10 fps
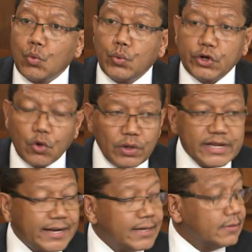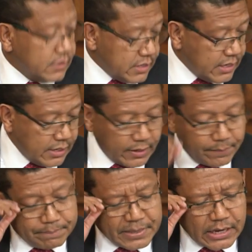with all the other
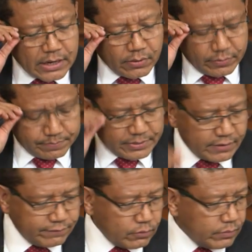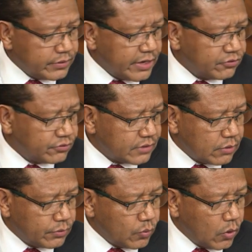powerful nations
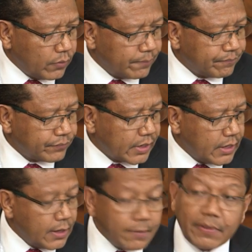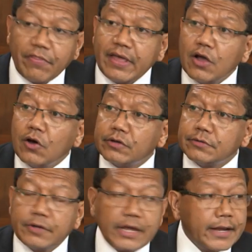around the world. But thank God
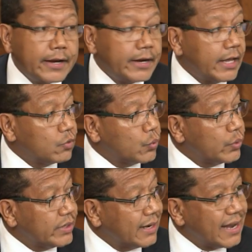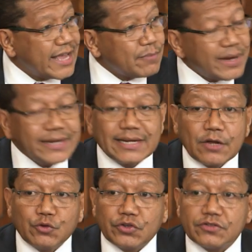that with like-minded
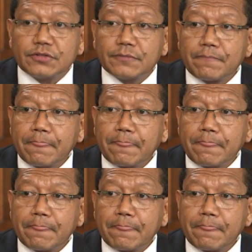countries,